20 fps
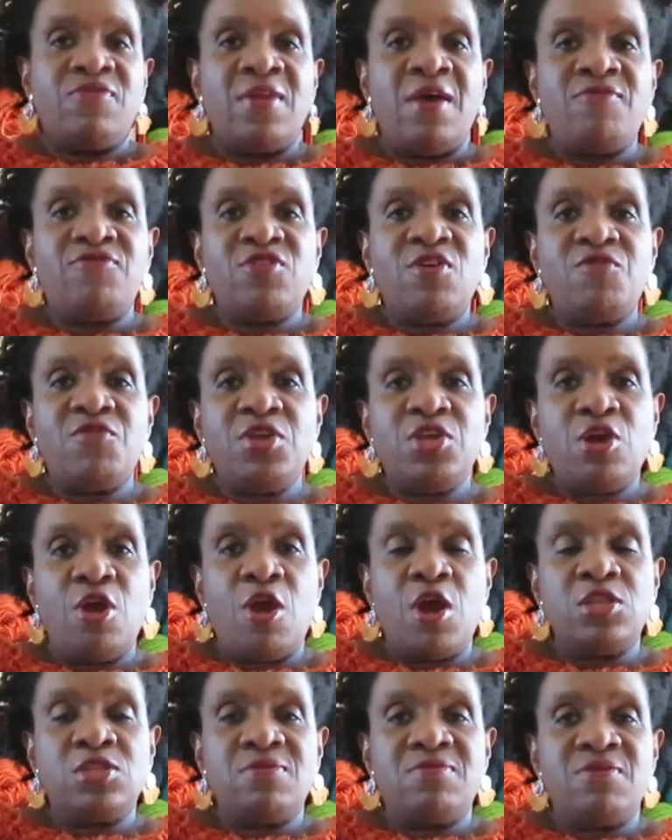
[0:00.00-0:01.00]
leftover
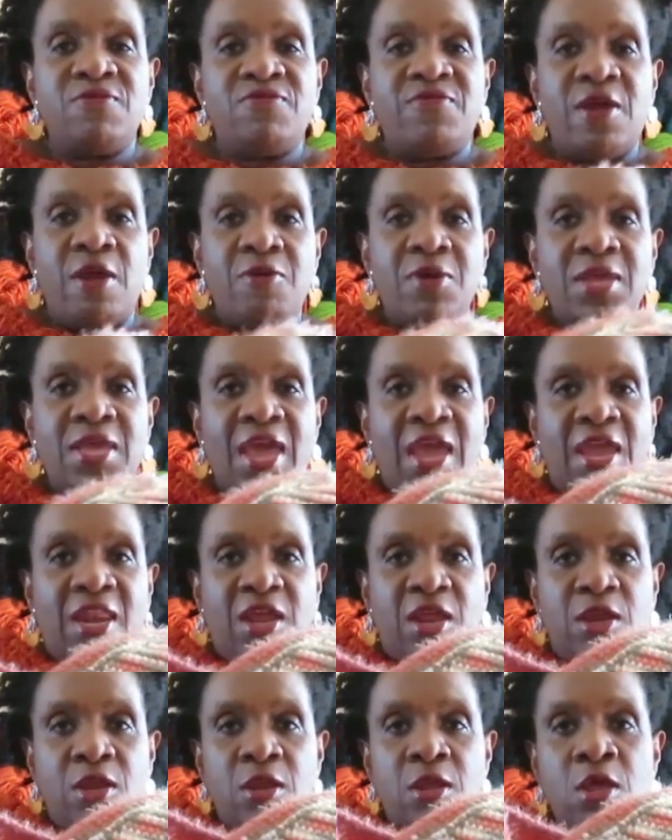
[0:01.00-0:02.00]
yarns of the
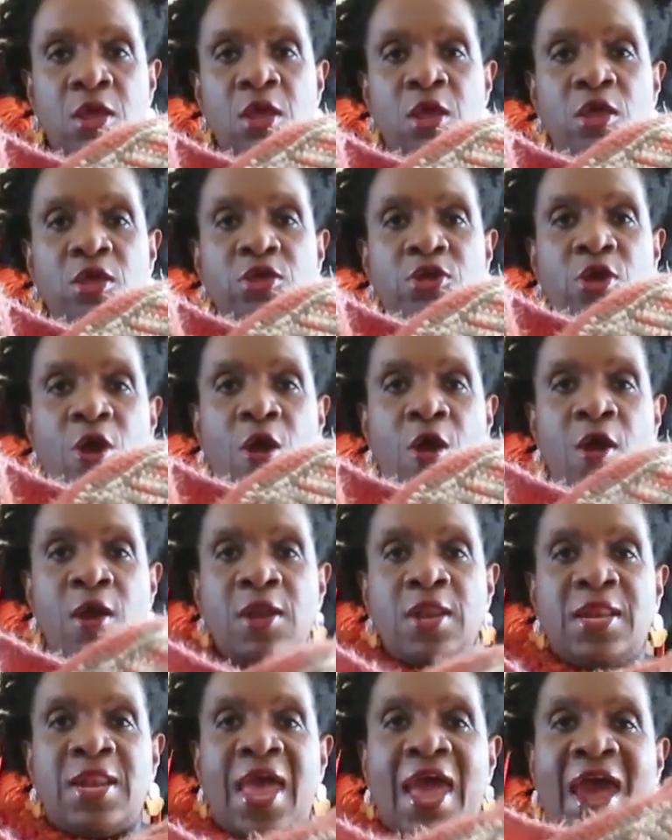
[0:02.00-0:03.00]
variegated
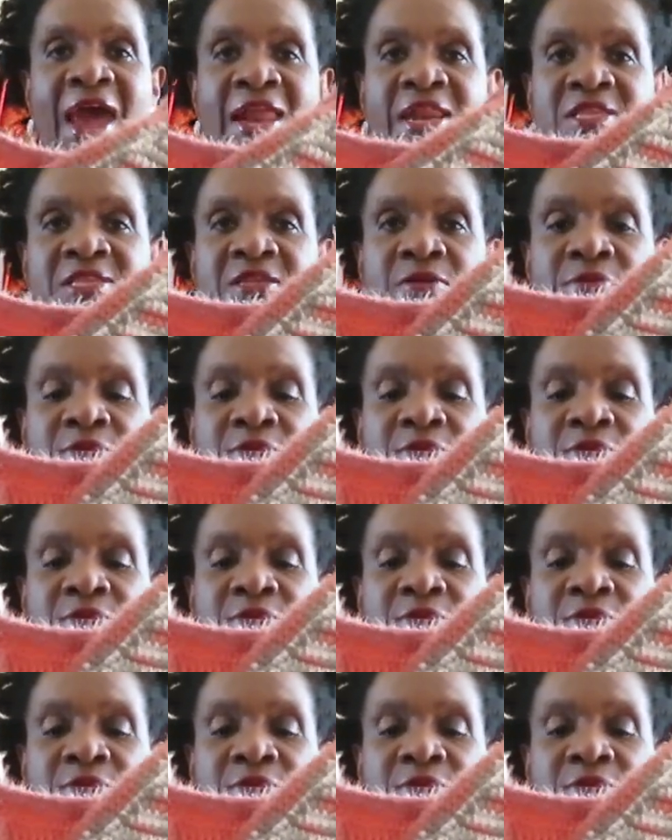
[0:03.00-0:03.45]
yarn and added some